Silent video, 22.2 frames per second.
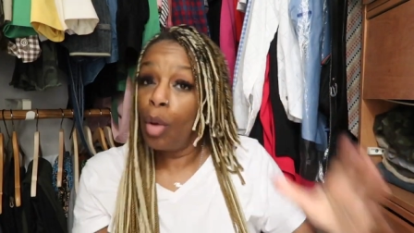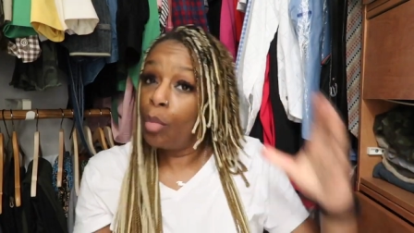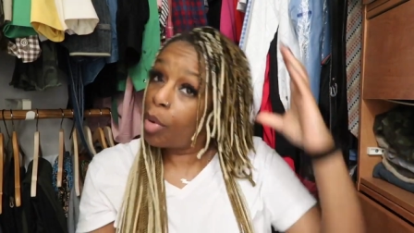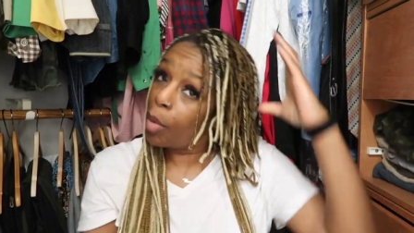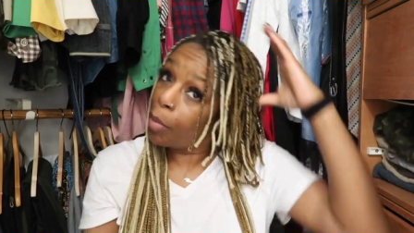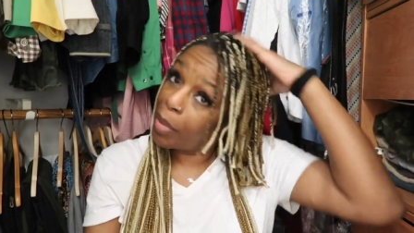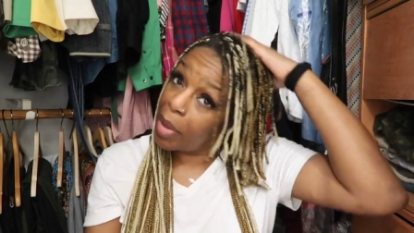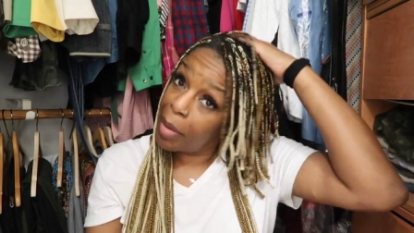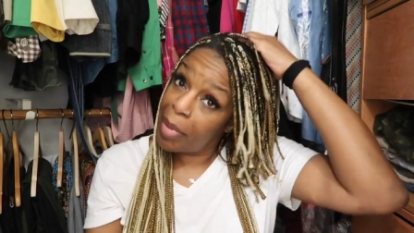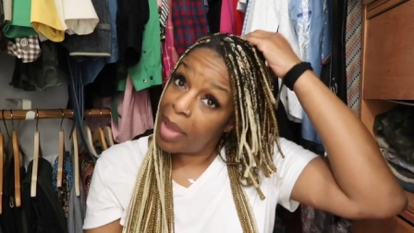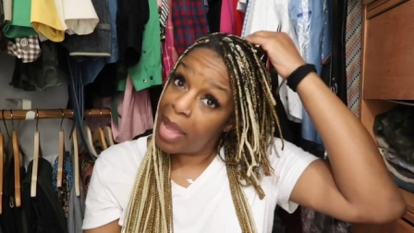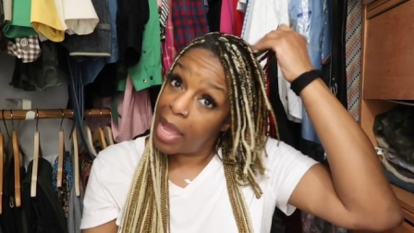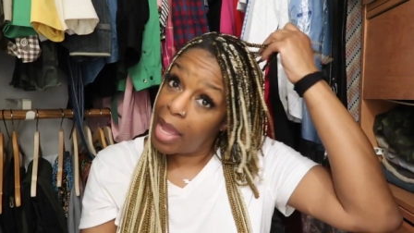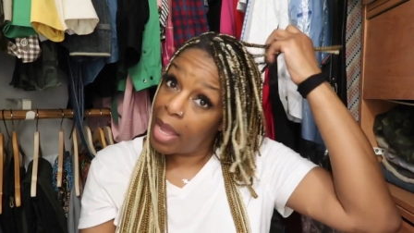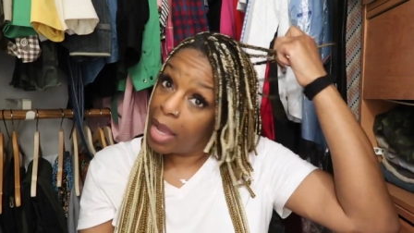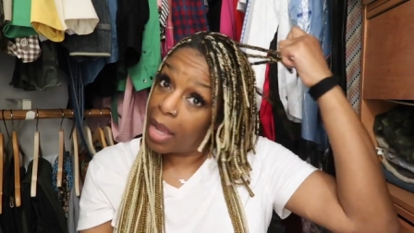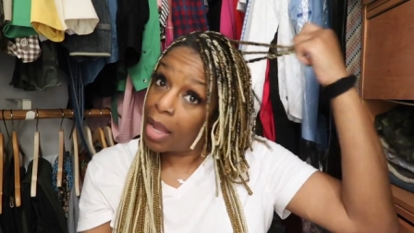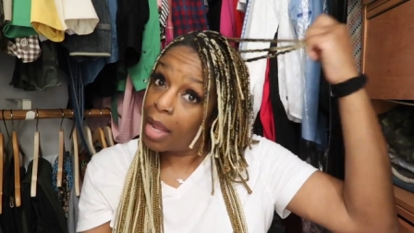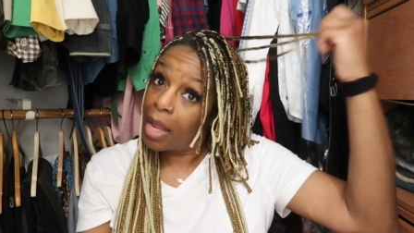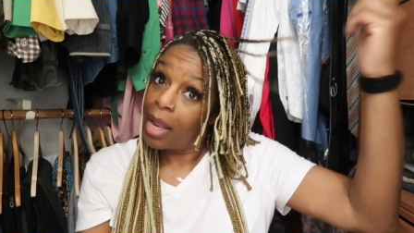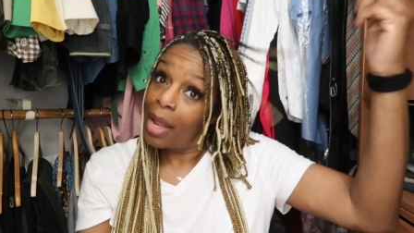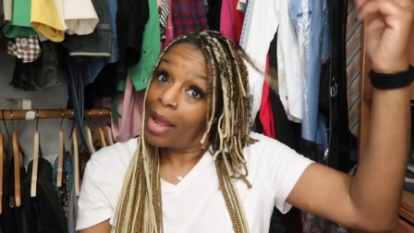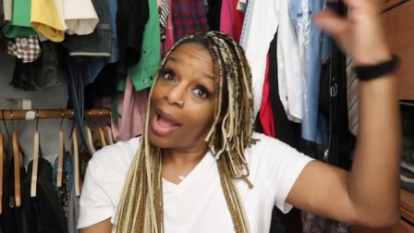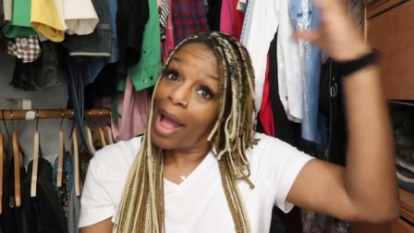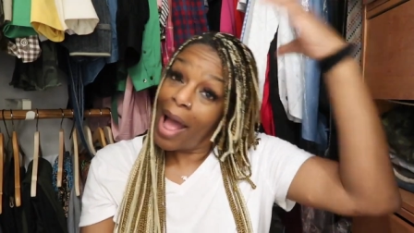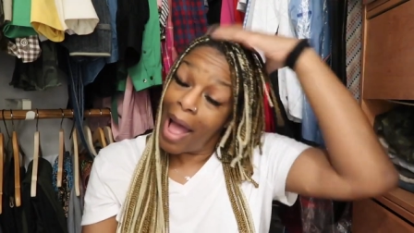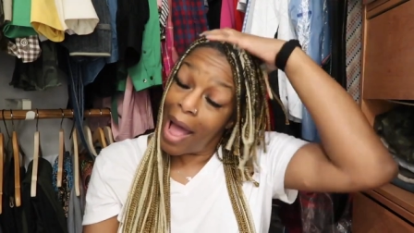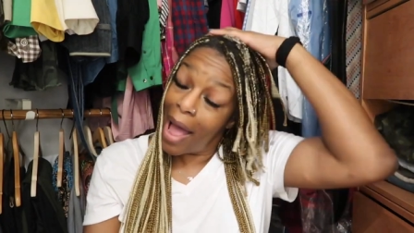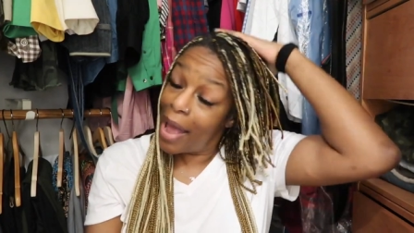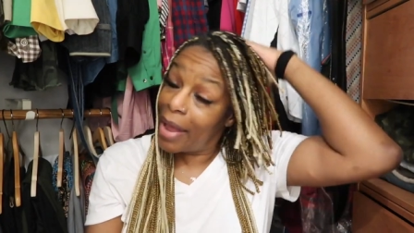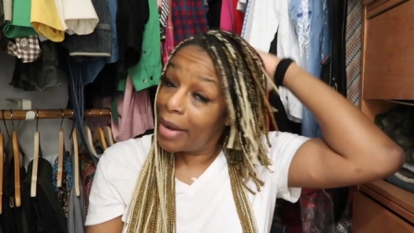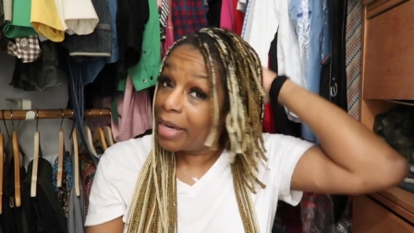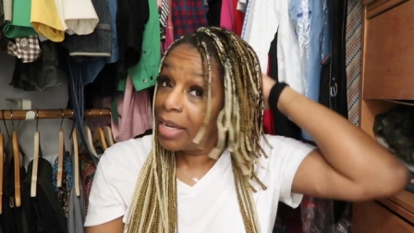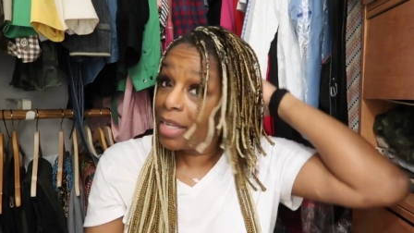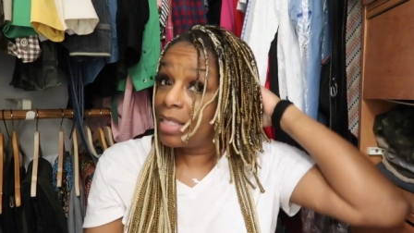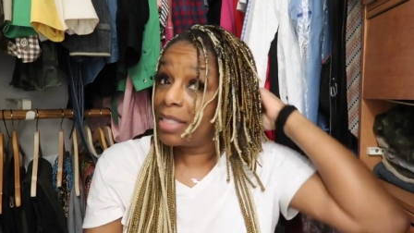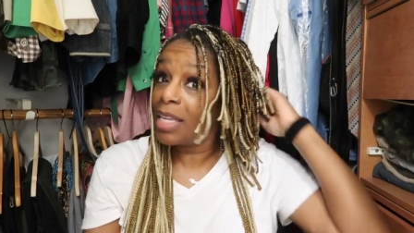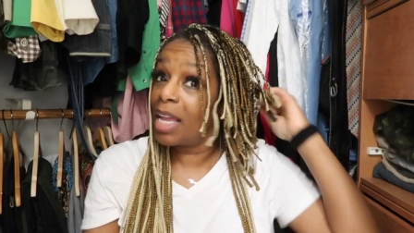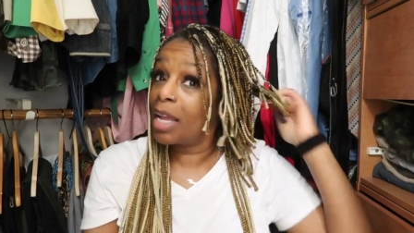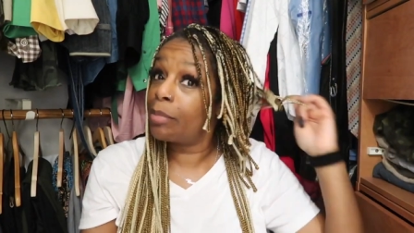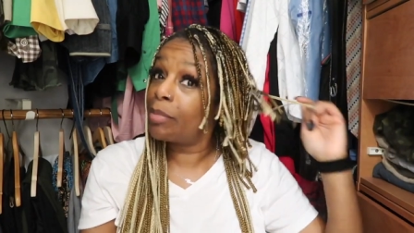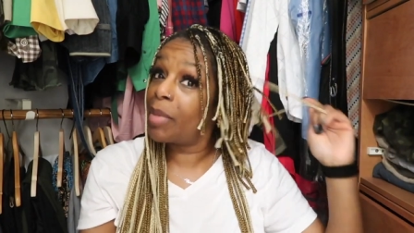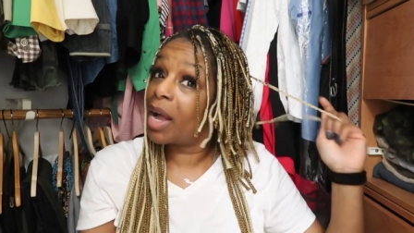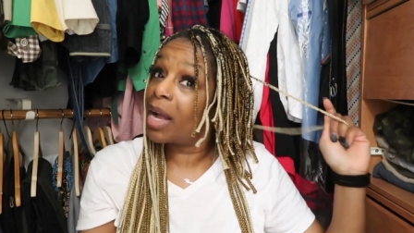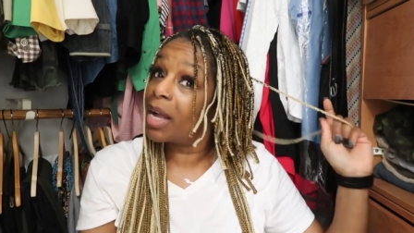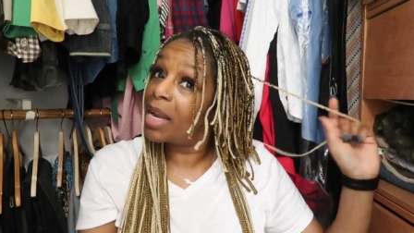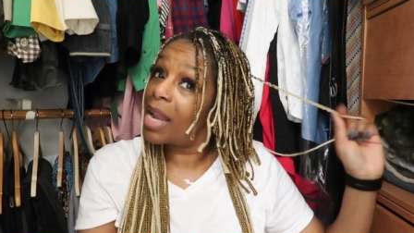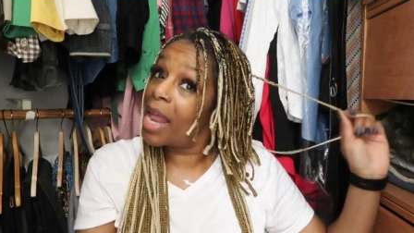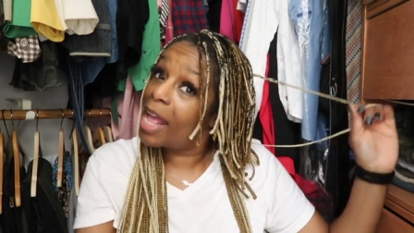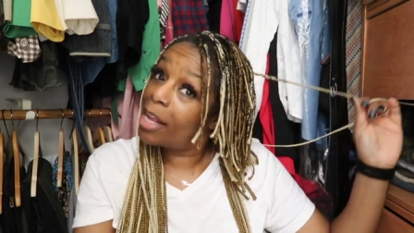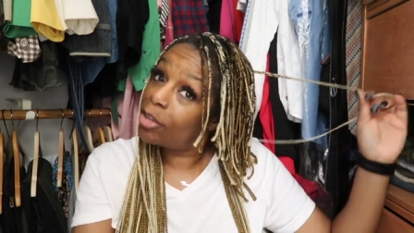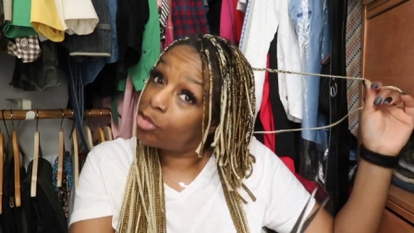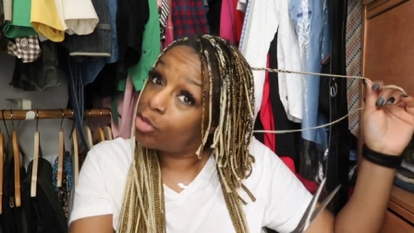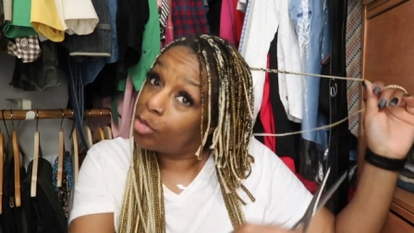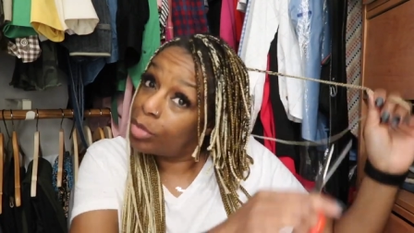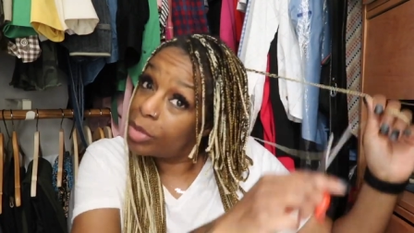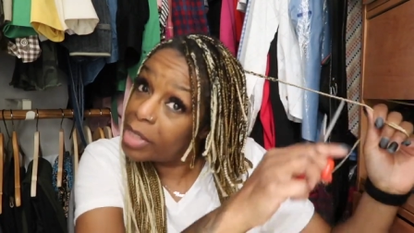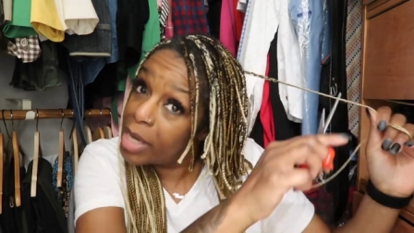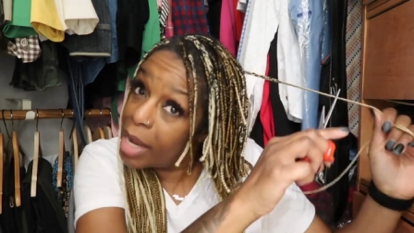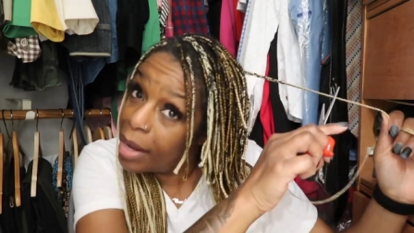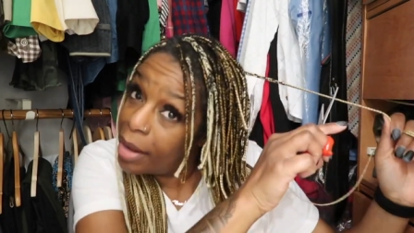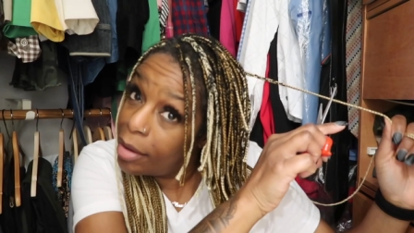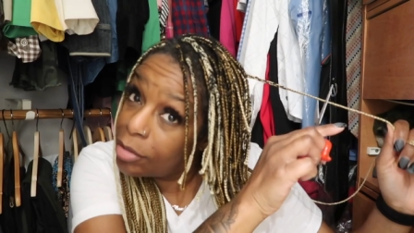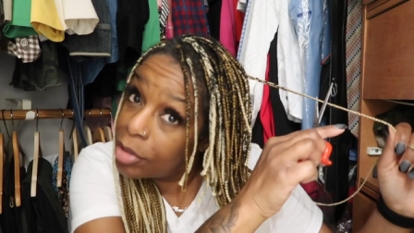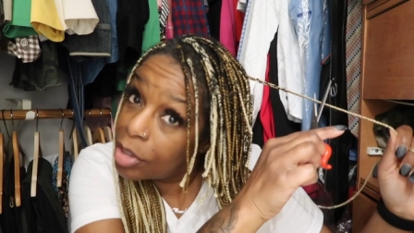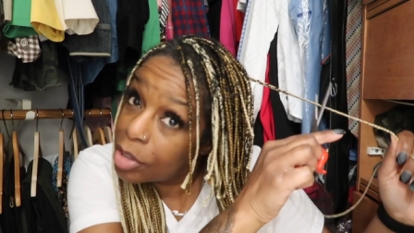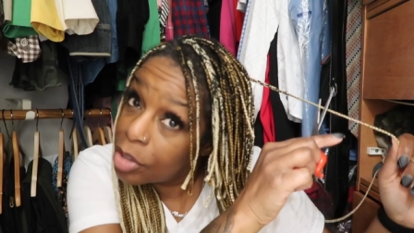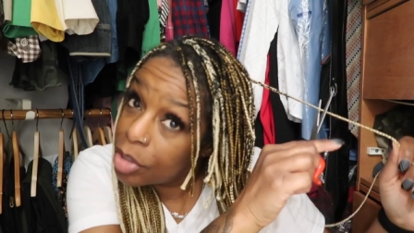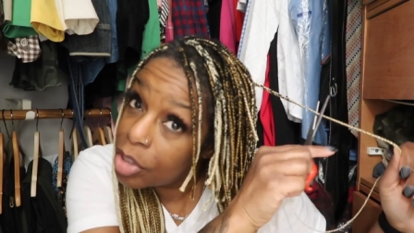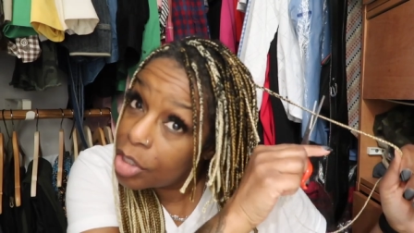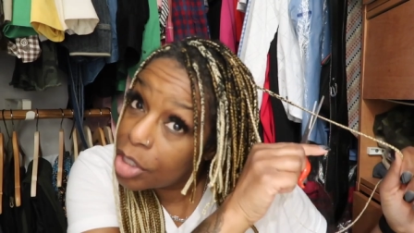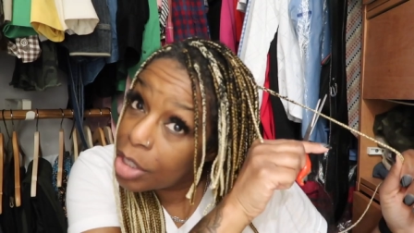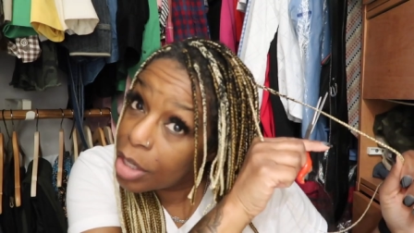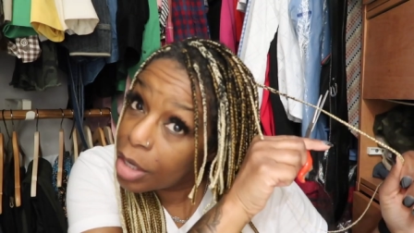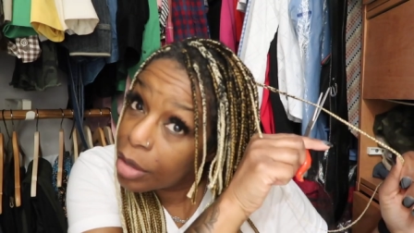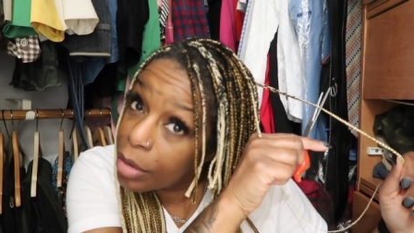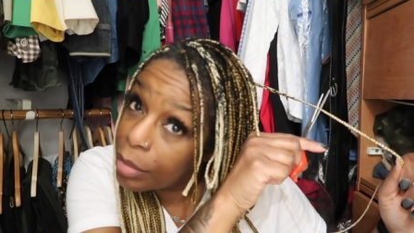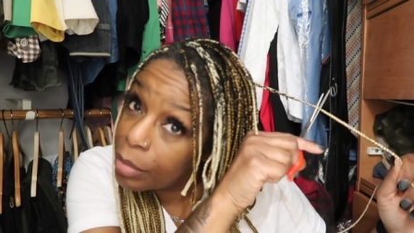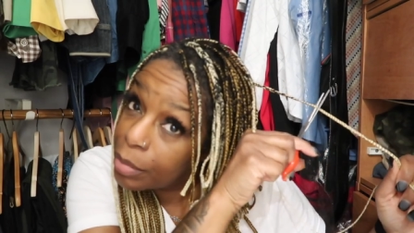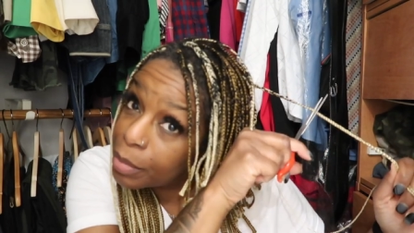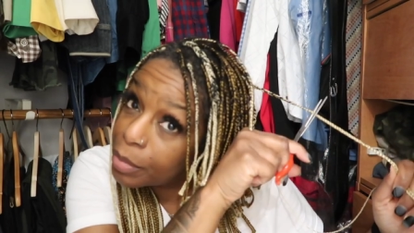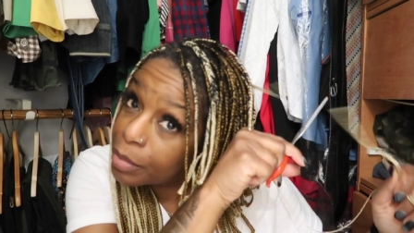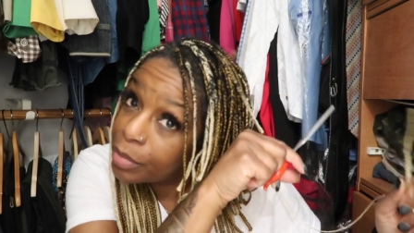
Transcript: But, baby, I didn't take my classroom down this year.